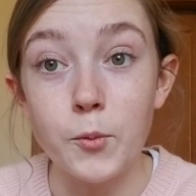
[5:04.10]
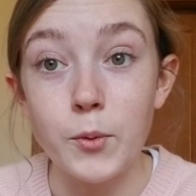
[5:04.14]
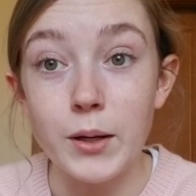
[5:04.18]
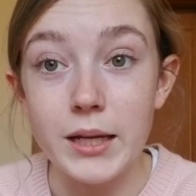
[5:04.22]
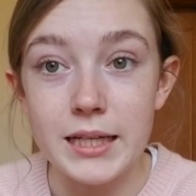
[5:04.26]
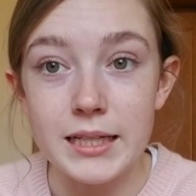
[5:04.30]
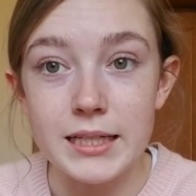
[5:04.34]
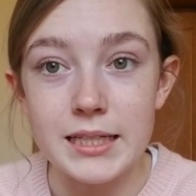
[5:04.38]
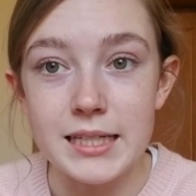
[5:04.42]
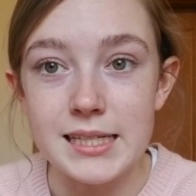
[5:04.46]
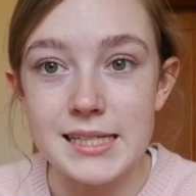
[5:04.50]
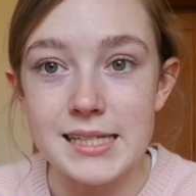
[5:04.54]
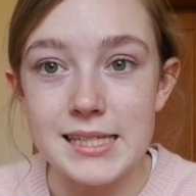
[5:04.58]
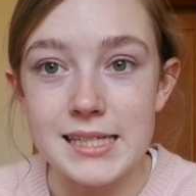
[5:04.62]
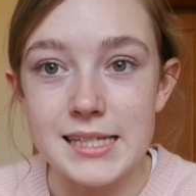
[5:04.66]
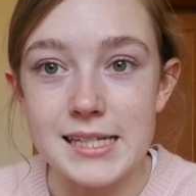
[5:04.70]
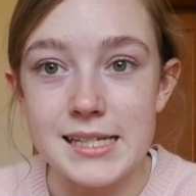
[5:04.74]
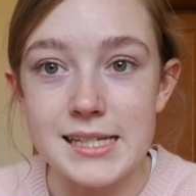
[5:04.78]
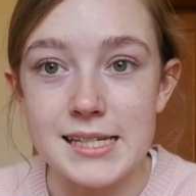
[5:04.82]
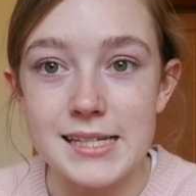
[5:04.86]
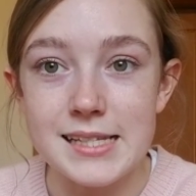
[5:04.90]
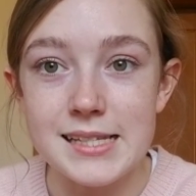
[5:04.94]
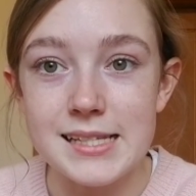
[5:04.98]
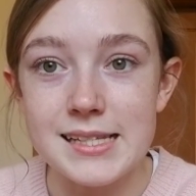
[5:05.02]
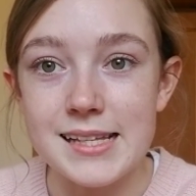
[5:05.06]

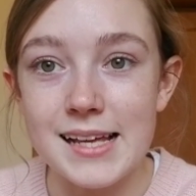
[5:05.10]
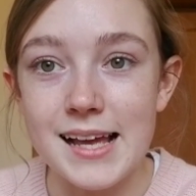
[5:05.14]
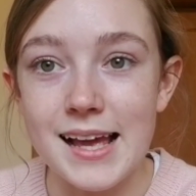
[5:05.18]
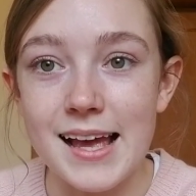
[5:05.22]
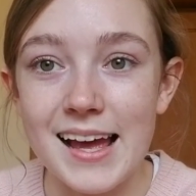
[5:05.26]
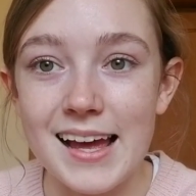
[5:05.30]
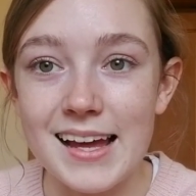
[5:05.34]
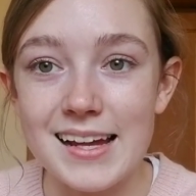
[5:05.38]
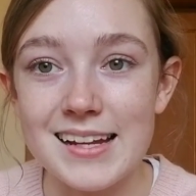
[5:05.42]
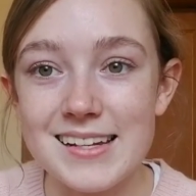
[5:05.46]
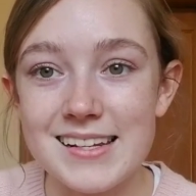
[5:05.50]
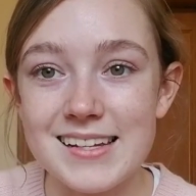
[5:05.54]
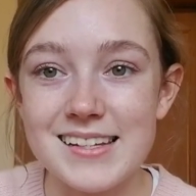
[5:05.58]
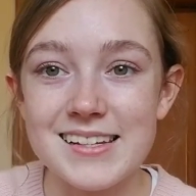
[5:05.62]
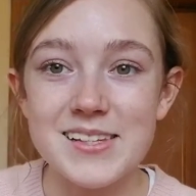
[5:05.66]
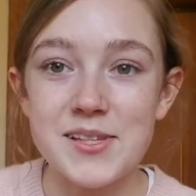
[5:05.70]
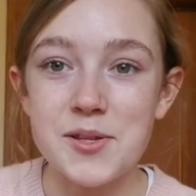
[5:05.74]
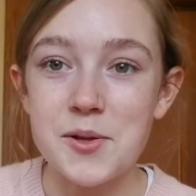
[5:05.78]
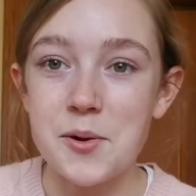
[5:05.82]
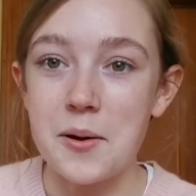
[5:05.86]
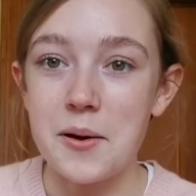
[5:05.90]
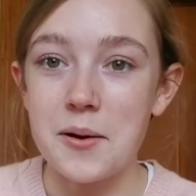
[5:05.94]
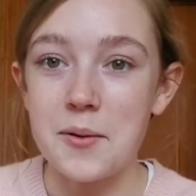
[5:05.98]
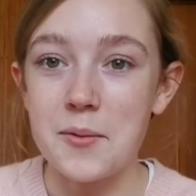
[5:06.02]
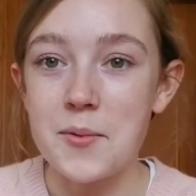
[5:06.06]
weaknesses, and
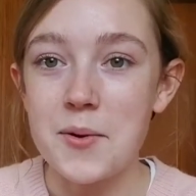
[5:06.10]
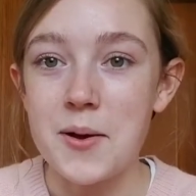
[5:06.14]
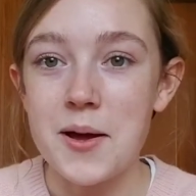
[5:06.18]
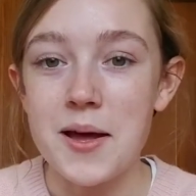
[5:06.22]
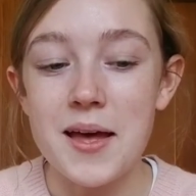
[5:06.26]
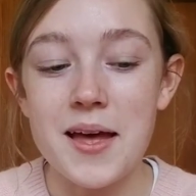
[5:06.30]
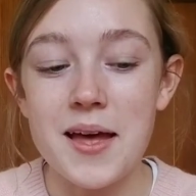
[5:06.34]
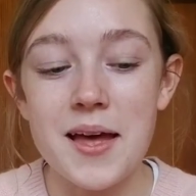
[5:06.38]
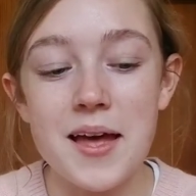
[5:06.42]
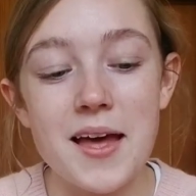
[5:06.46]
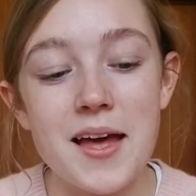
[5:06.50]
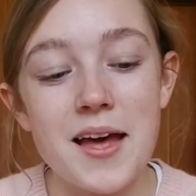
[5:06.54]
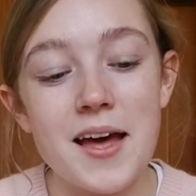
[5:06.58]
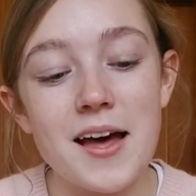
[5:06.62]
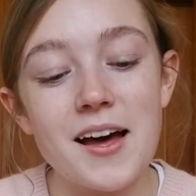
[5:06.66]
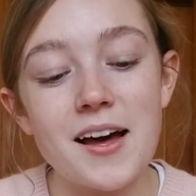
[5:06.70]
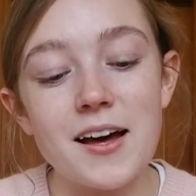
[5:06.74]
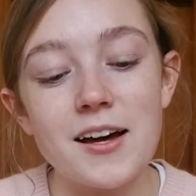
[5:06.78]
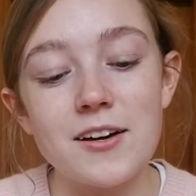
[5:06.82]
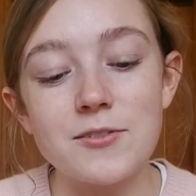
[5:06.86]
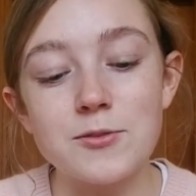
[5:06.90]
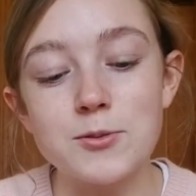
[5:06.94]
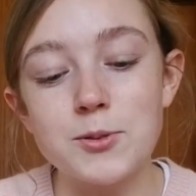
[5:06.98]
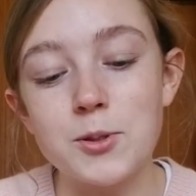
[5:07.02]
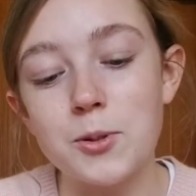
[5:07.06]
so
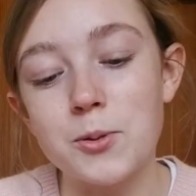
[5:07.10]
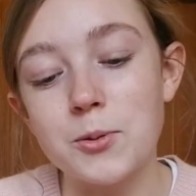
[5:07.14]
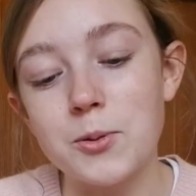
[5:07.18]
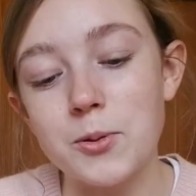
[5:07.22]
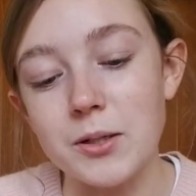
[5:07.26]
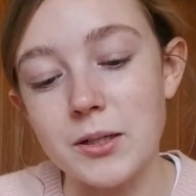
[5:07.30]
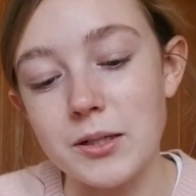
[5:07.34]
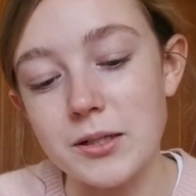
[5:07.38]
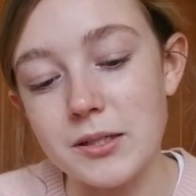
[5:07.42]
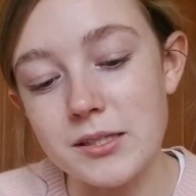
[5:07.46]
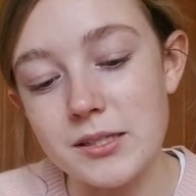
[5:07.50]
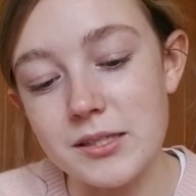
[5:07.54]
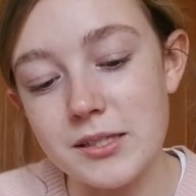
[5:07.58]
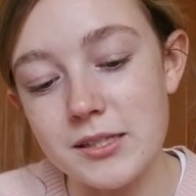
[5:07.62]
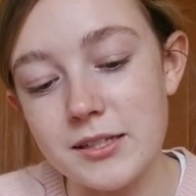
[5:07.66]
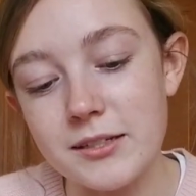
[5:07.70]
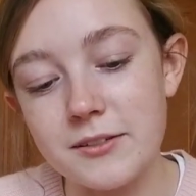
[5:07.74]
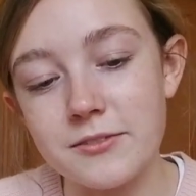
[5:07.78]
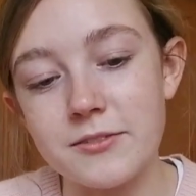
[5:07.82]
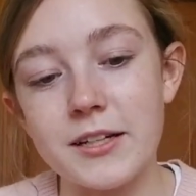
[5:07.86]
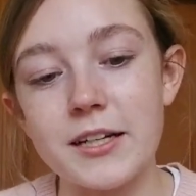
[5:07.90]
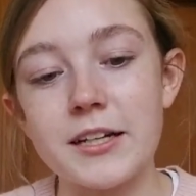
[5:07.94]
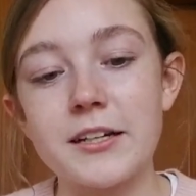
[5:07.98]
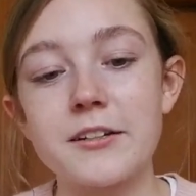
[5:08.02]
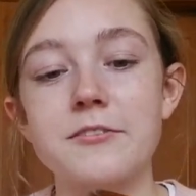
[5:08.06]
of course,
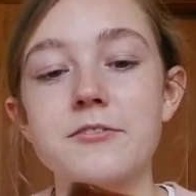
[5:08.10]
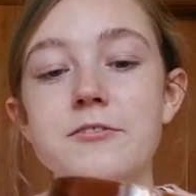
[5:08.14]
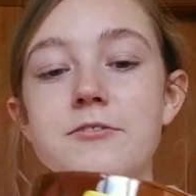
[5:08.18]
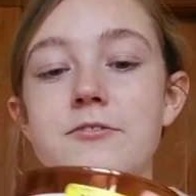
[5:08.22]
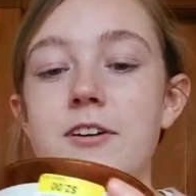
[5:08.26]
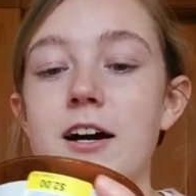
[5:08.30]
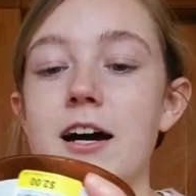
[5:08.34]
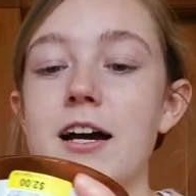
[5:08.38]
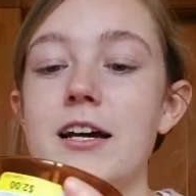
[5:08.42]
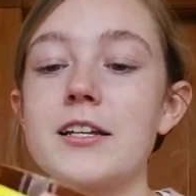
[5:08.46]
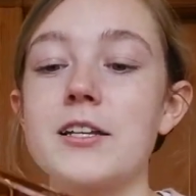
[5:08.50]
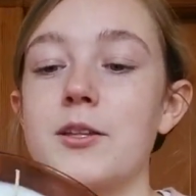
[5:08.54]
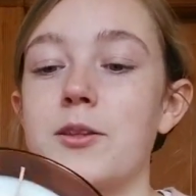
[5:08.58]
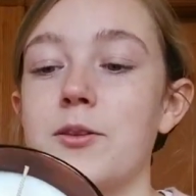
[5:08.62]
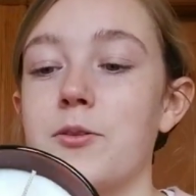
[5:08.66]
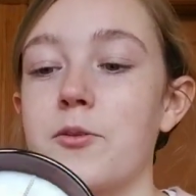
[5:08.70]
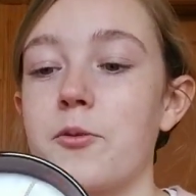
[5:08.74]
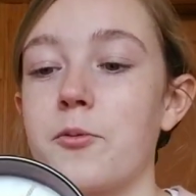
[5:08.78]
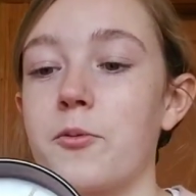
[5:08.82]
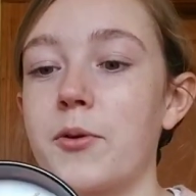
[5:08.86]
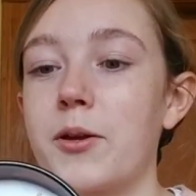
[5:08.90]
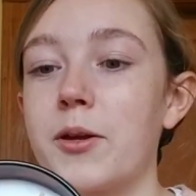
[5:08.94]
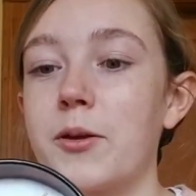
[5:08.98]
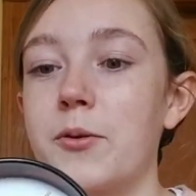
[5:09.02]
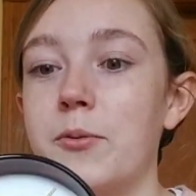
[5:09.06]
if I can find a
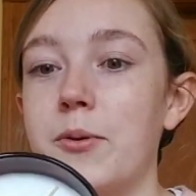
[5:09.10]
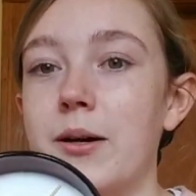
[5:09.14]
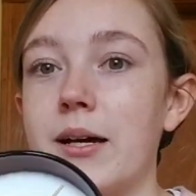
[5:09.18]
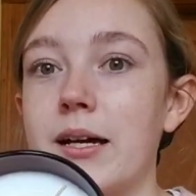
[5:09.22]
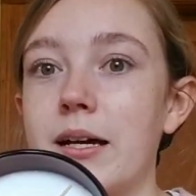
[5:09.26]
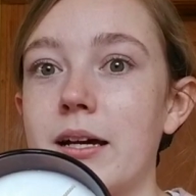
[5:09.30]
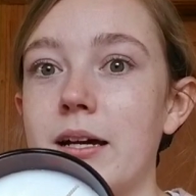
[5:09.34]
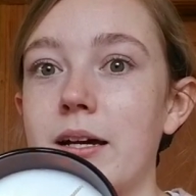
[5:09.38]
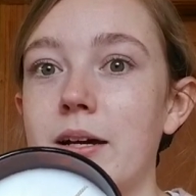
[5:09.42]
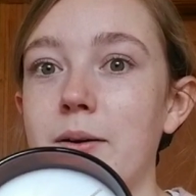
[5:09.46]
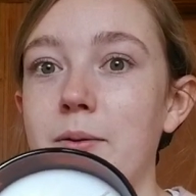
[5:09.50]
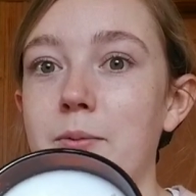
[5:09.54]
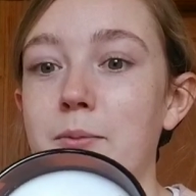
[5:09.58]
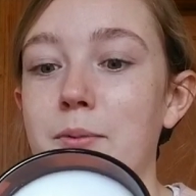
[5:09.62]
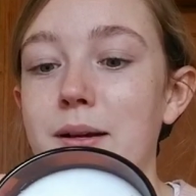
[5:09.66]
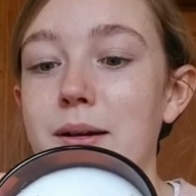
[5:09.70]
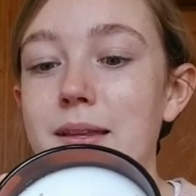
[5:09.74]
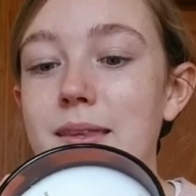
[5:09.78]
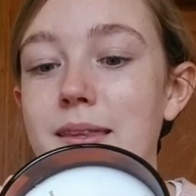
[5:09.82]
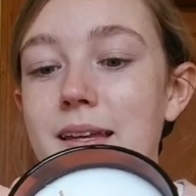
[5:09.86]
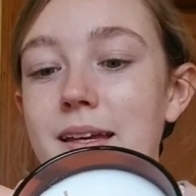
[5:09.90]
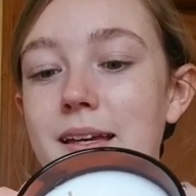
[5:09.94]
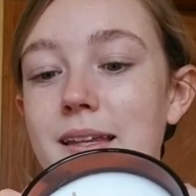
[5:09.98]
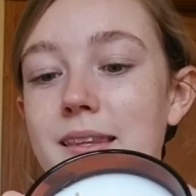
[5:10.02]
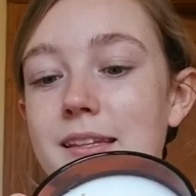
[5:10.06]
three wick one
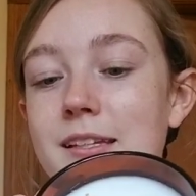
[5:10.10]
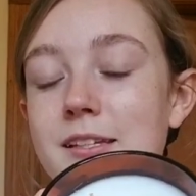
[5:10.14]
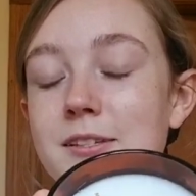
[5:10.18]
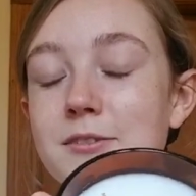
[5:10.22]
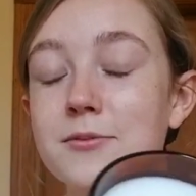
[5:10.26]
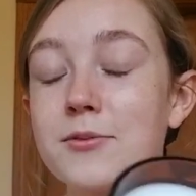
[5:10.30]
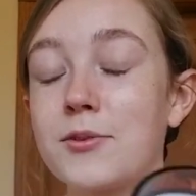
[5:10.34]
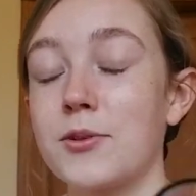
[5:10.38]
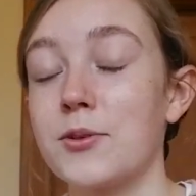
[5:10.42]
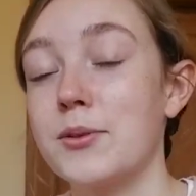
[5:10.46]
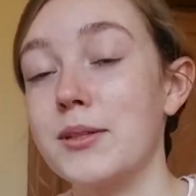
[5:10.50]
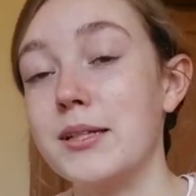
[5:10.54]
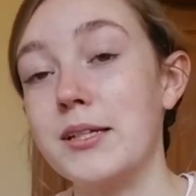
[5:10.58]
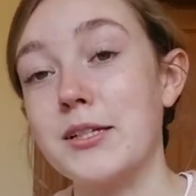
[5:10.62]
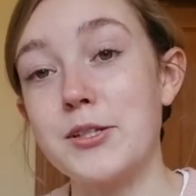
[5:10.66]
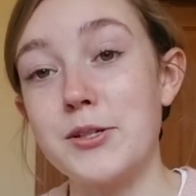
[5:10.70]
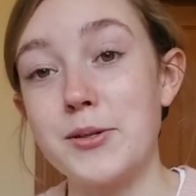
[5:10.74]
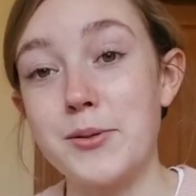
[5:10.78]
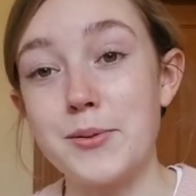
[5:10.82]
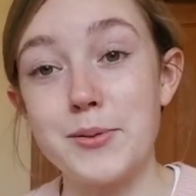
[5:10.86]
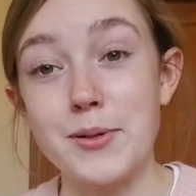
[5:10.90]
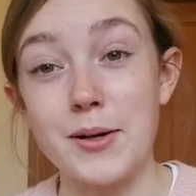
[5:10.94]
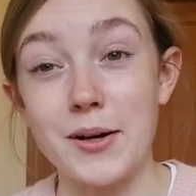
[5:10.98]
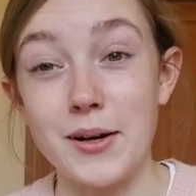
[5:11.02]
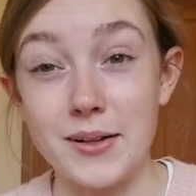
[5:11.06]
like this for only
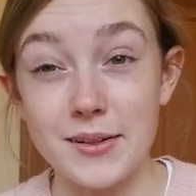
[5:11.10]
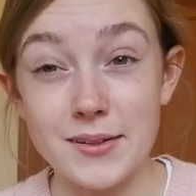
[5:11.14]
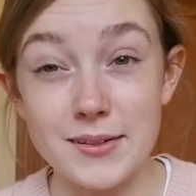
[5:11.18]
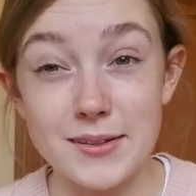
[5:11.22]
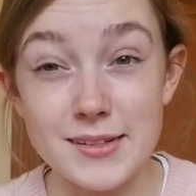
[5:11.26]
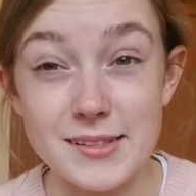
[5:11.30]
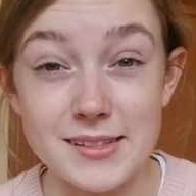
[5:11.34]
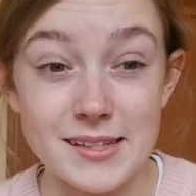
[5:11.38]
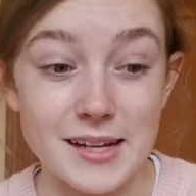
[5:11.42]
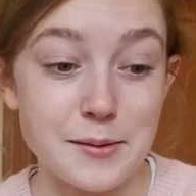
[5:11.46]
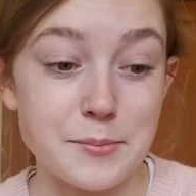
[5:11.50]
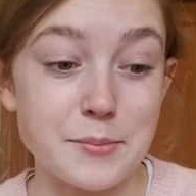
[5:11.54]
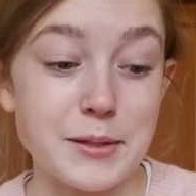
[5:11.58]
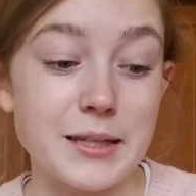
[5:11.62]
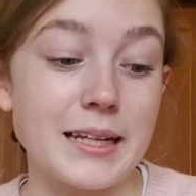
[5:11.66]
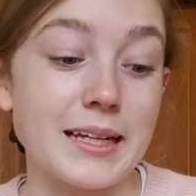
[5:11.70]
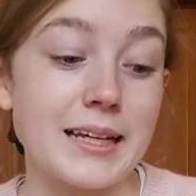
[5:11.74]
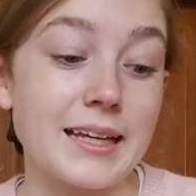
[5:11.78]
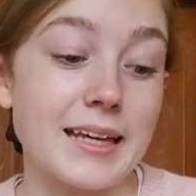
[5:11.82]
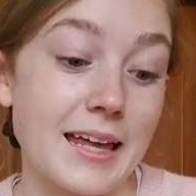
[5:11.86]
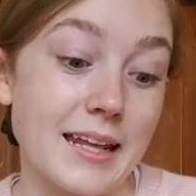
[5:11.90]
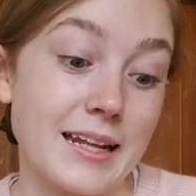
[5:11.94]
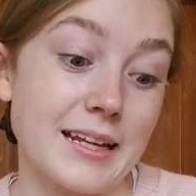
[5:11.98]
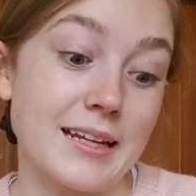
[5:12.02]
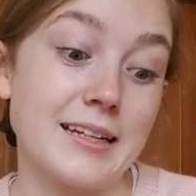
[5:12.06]
$2, I'm gonna
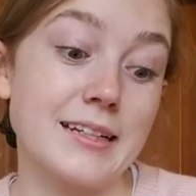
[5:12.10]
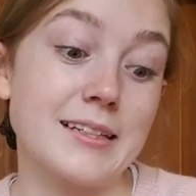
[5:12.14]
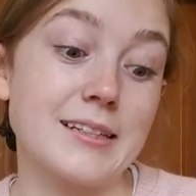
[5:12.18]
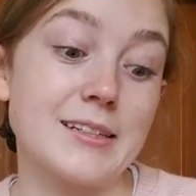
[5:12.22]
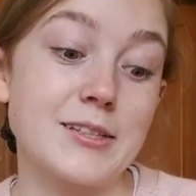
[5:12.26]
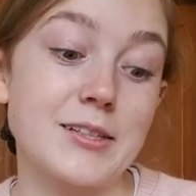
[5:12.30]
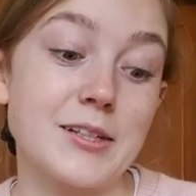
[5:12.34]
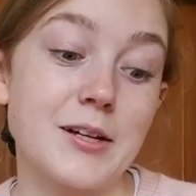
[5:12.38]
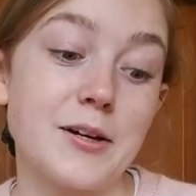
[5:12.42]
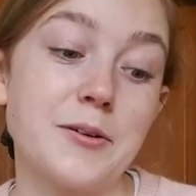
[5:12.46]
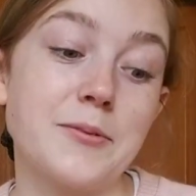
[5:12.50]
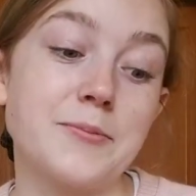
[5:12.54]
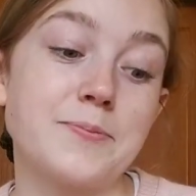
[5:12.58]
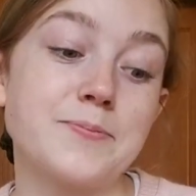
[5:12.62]
get it. So